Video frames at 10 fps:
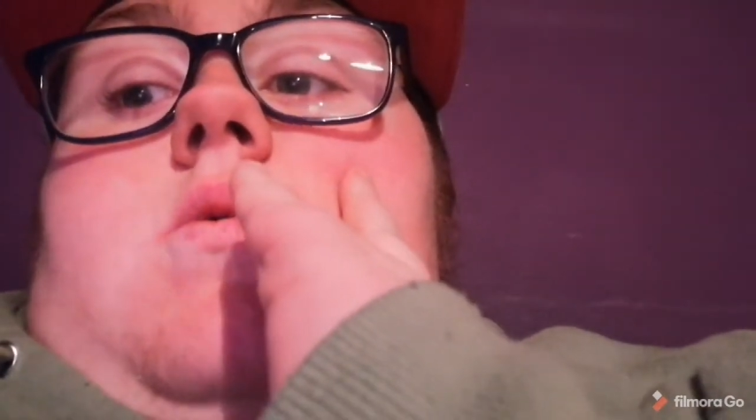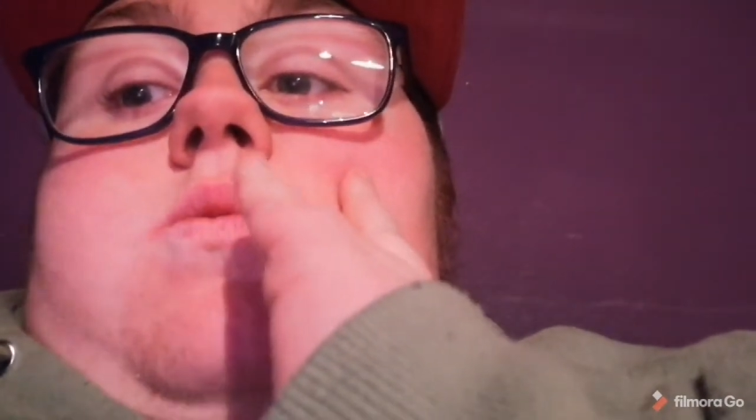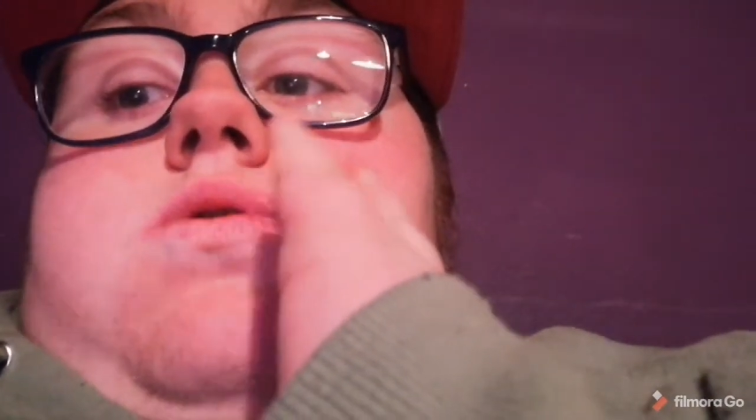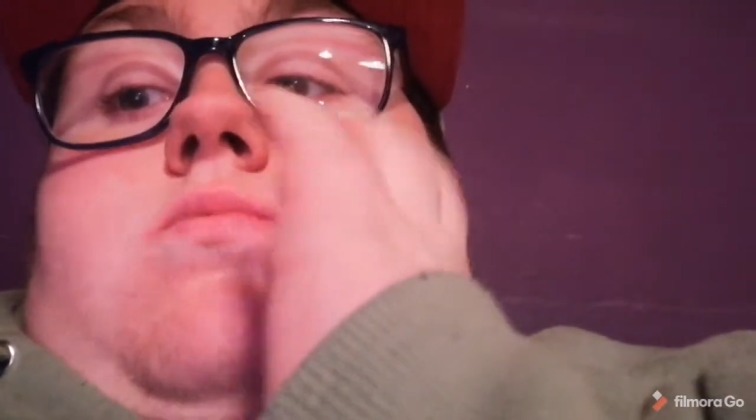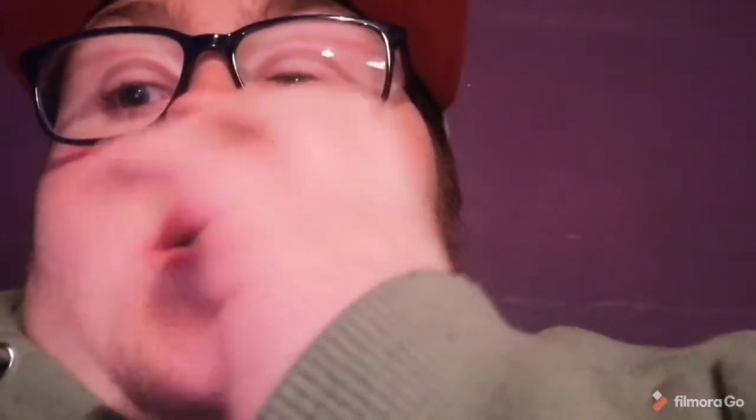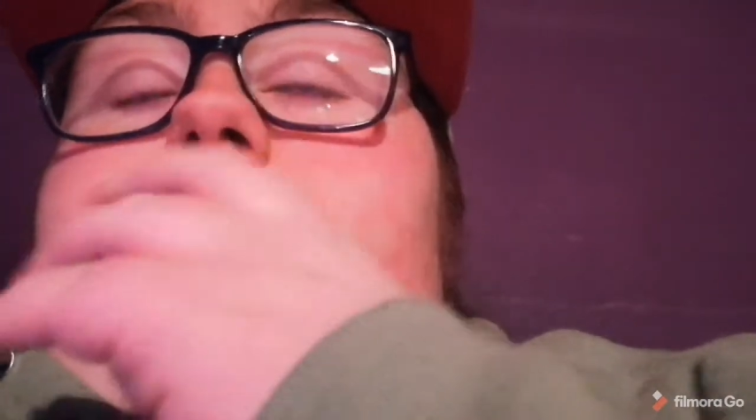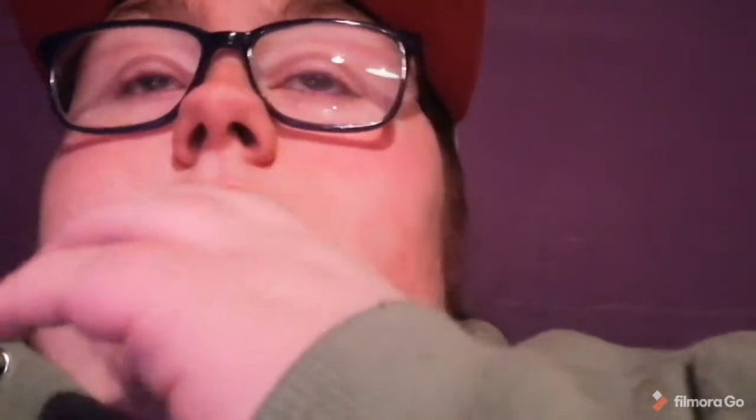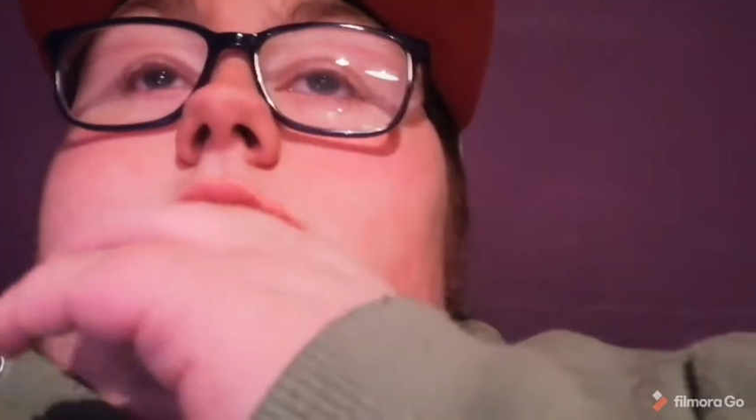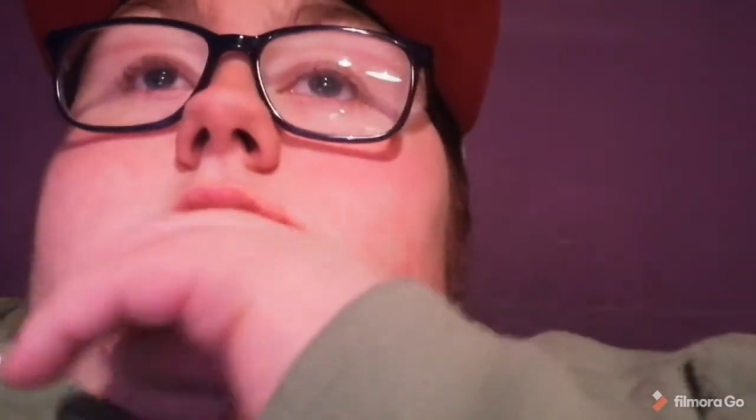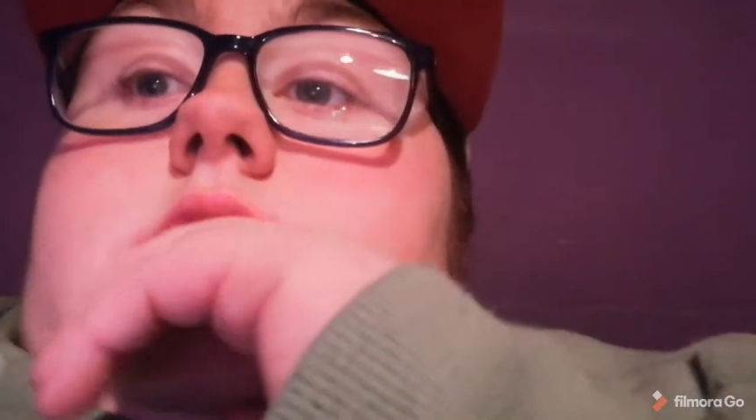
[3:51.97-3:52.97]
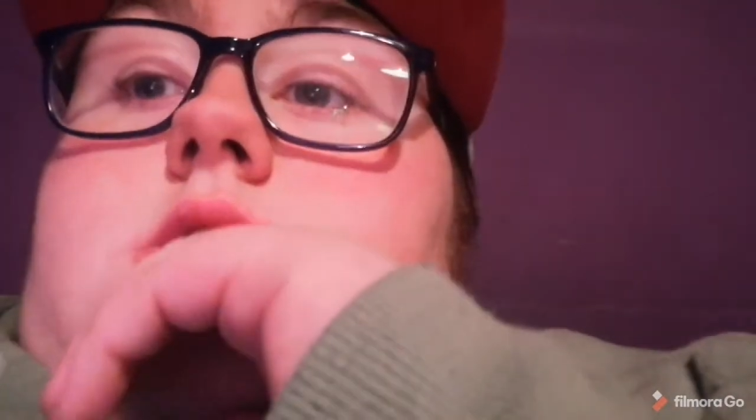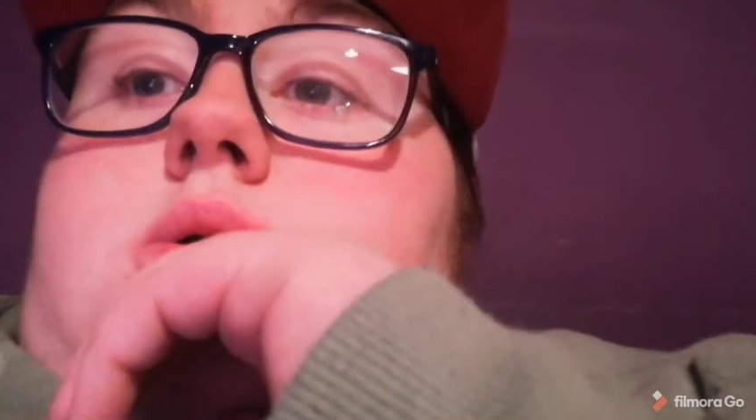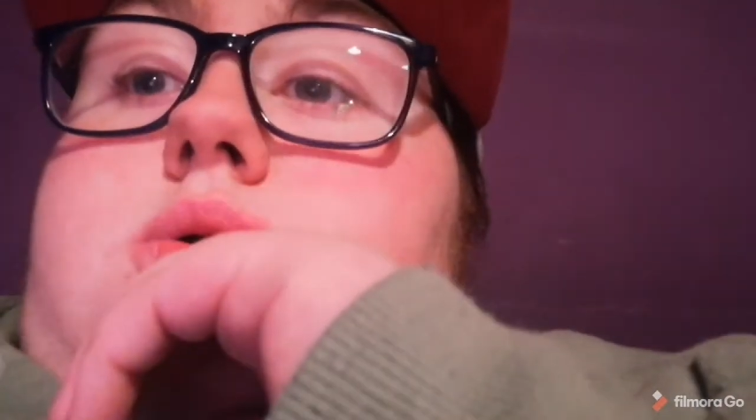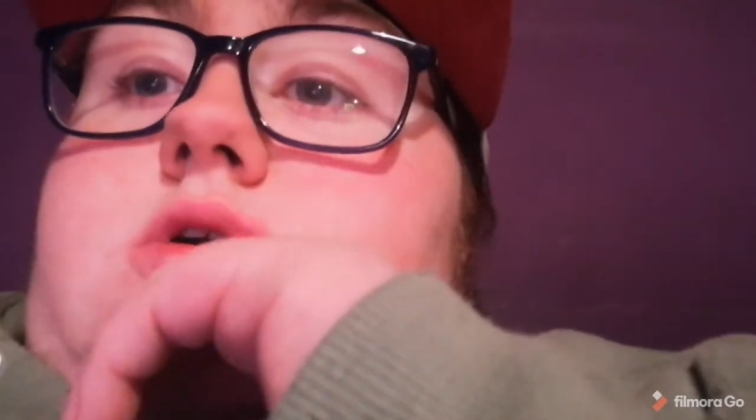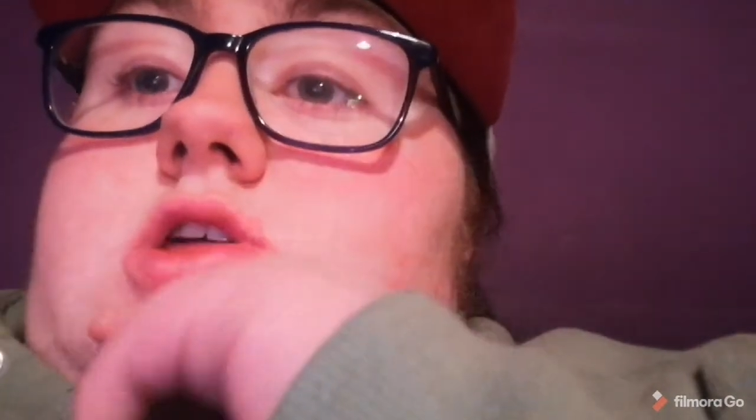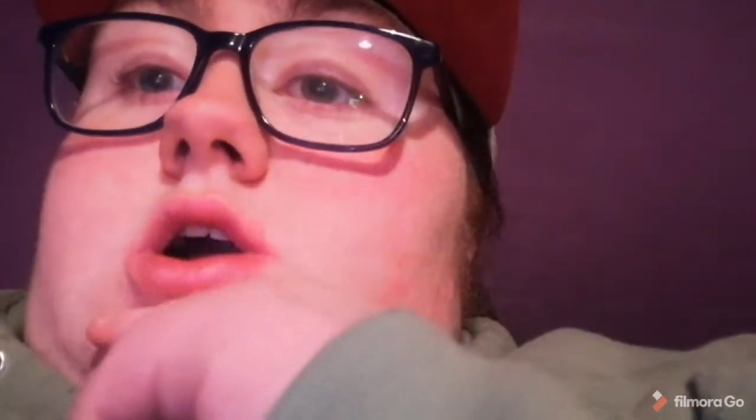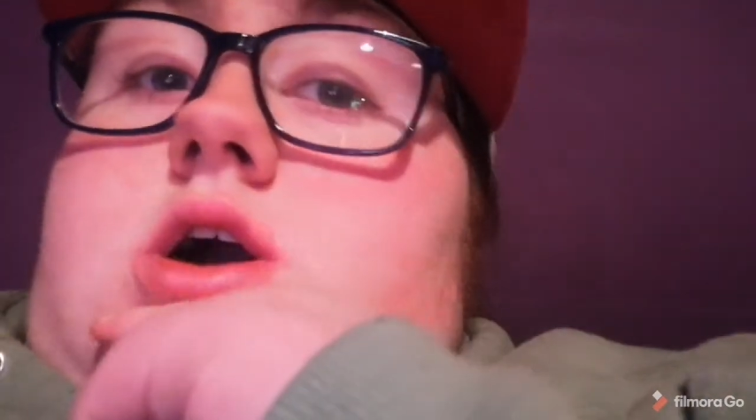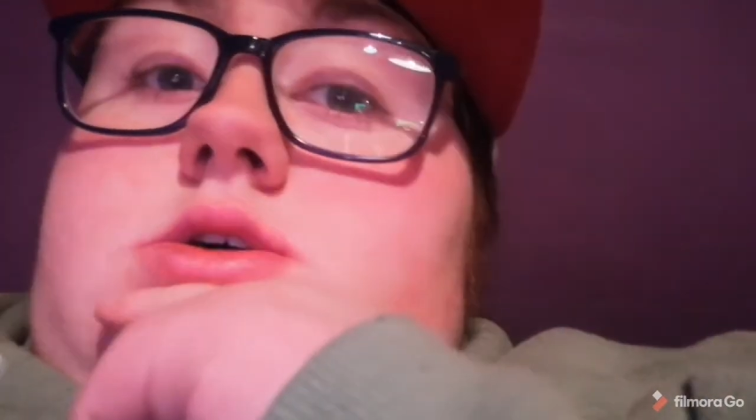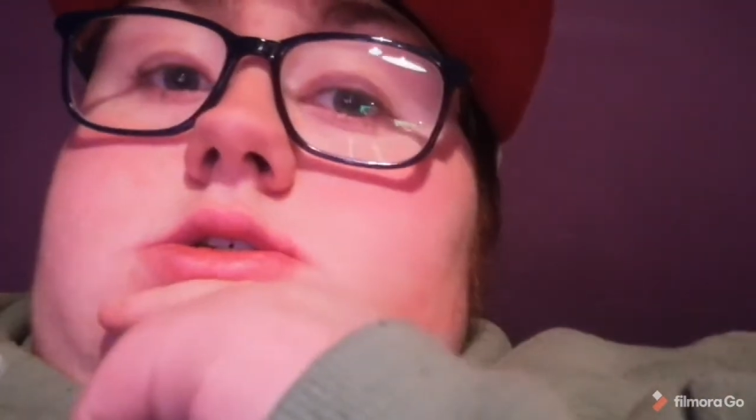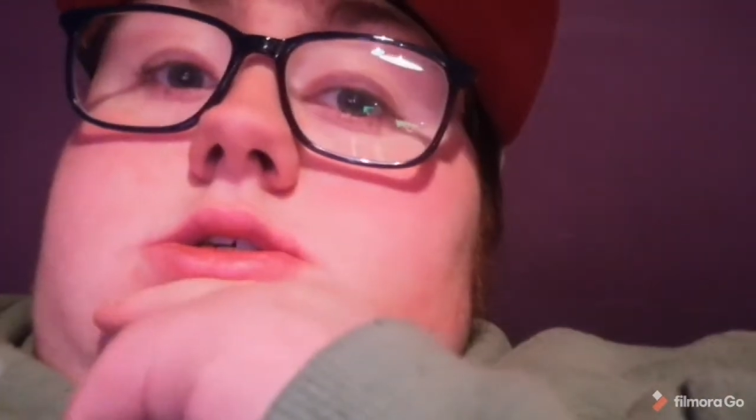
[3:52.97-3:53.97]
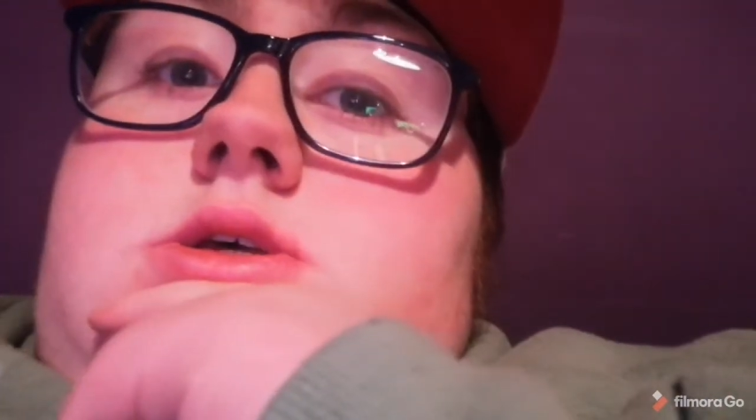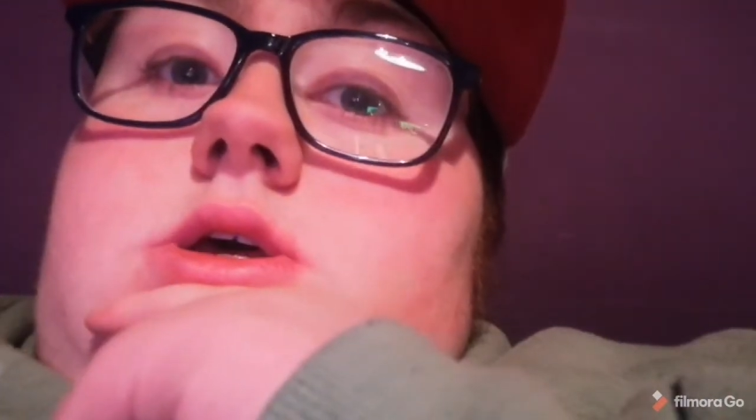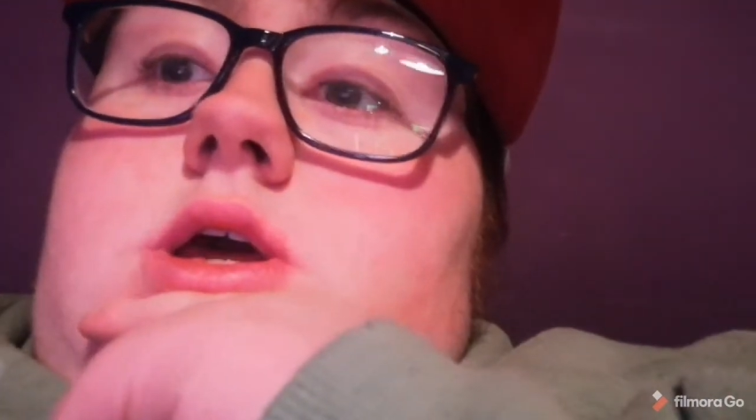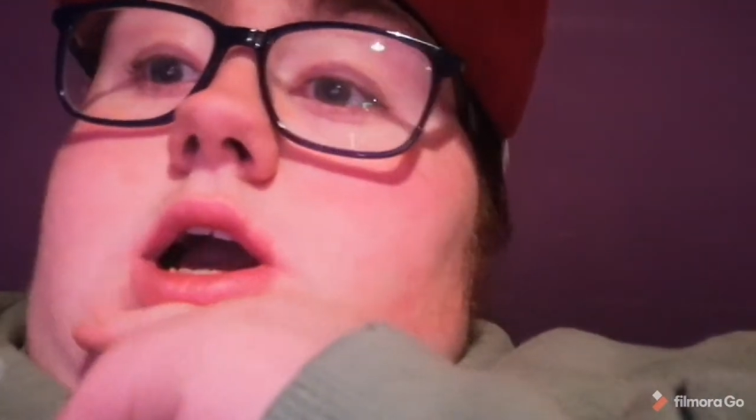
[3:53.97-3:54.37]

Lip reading: from that penalty, which got us